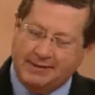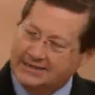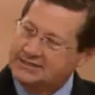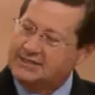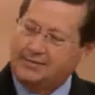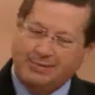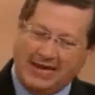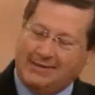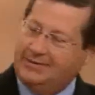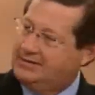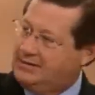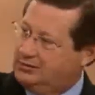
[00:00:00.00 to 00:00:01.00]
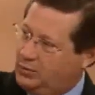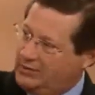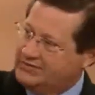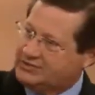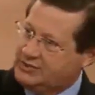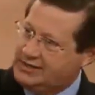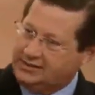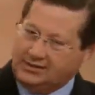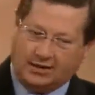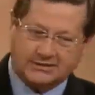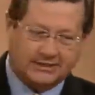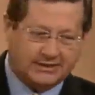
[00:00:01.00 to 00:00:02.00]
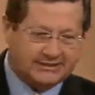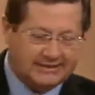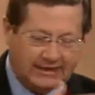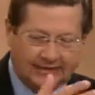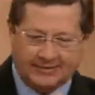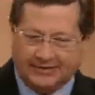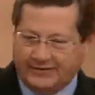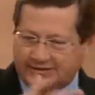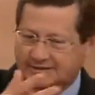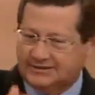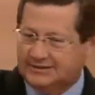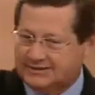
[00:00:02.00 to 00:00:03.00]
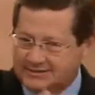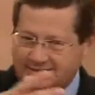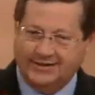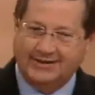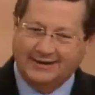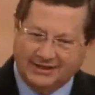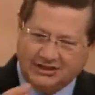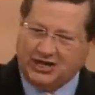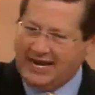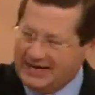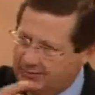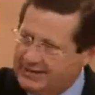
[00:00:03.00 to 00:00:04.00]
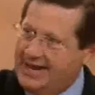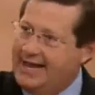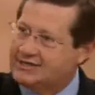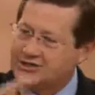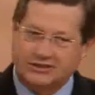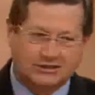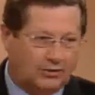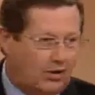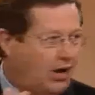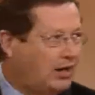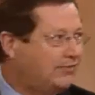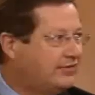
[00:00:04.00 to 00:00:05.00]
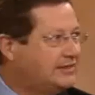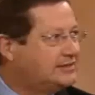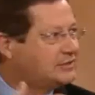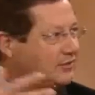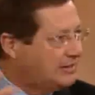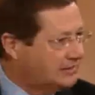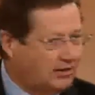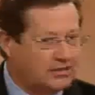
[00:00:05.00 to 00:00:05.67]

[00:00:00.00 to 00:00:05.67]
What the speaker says: he missed a payment on one of his credit cards, and it set on this chain reaction, so all of these